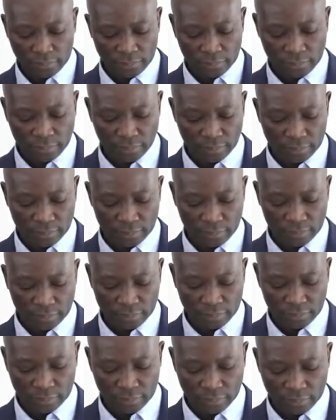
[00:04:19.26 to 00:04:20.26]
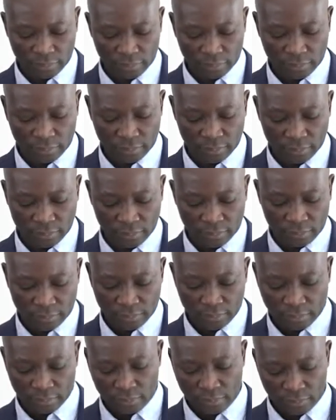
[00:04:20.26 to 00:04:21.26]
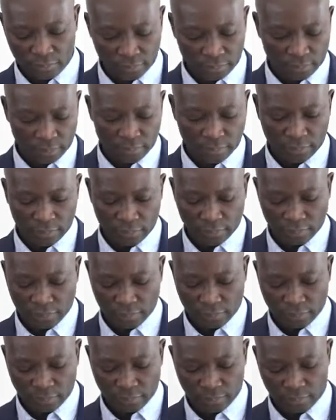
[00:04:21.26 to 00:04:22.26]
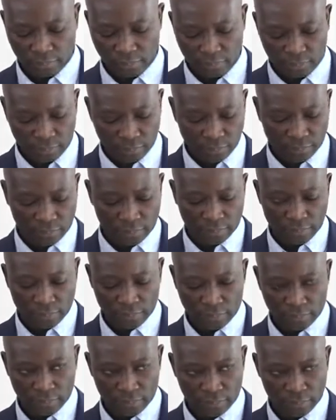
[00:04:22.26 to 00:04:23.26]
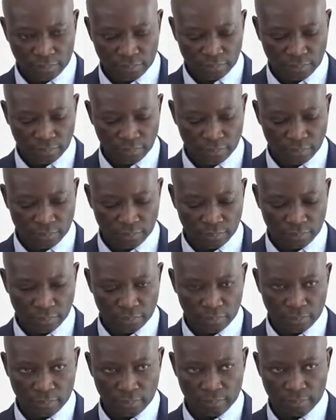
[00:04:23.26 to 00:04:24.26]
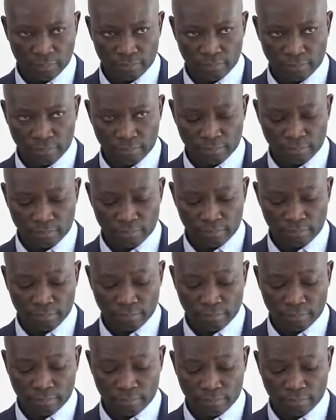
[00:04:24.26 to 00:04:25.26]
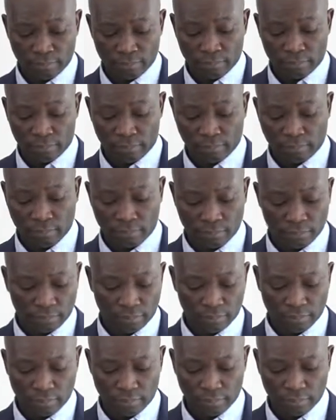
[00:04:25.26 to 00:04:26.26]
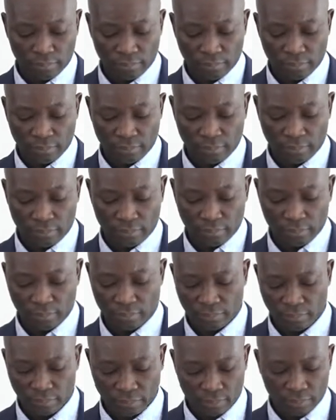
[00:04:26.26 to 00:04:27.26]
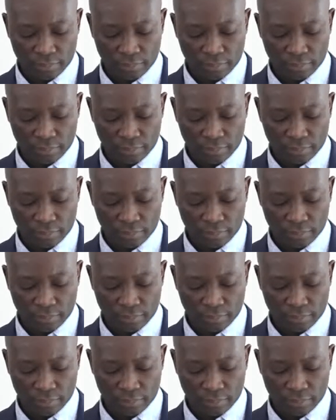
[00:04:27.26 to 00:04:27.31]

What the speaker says: No words are spoken by the person on screen.